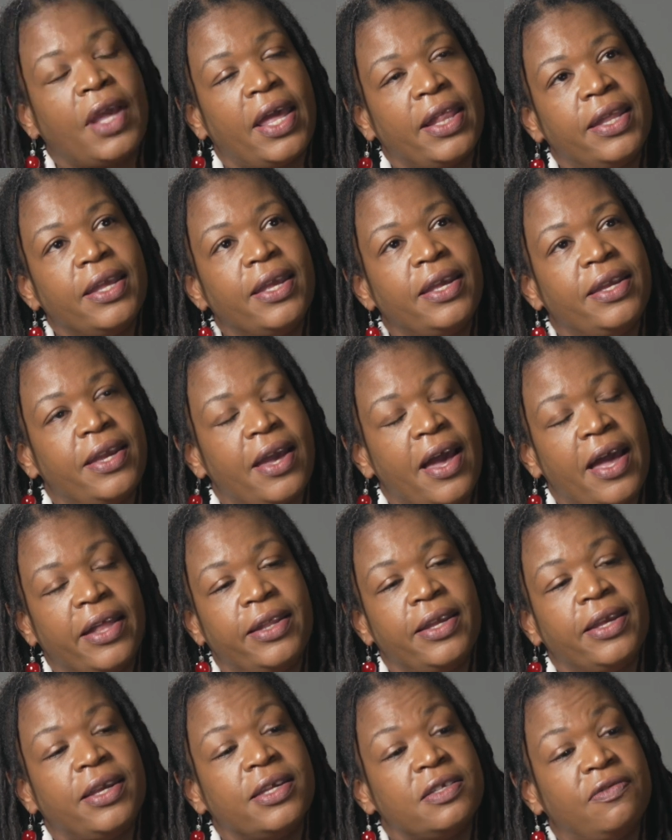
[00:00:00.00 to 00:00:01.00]
I
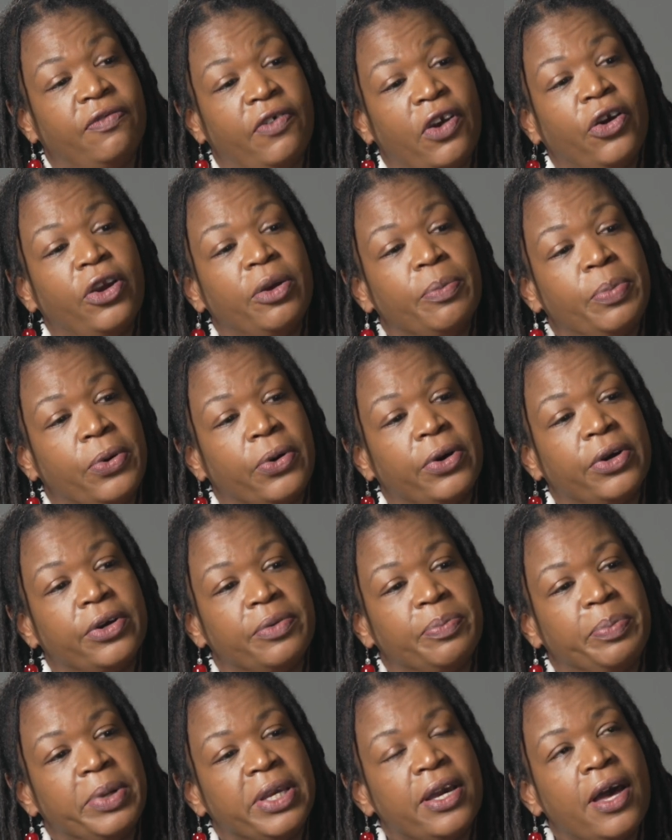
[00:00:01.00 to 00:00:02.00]
think it's very
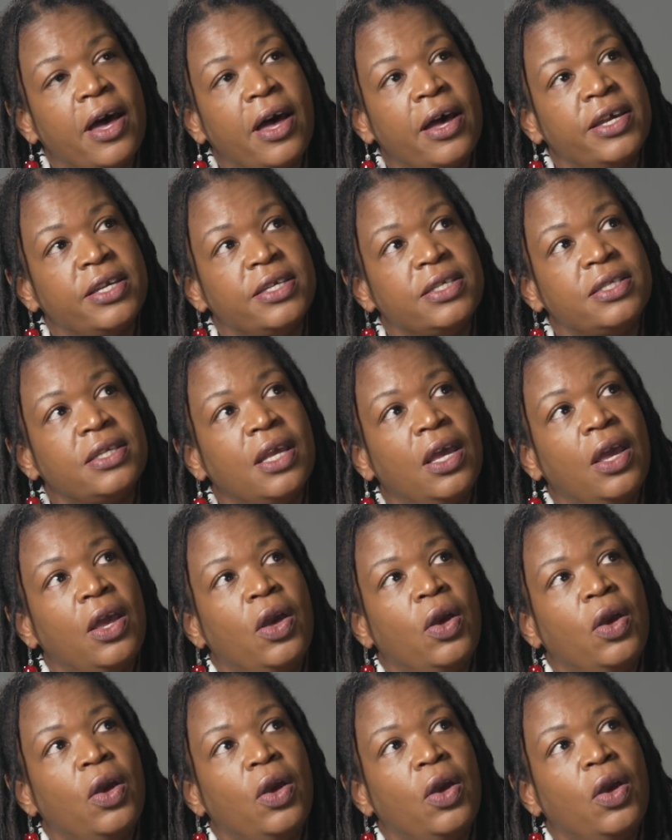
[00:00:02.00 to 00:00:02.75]
important, because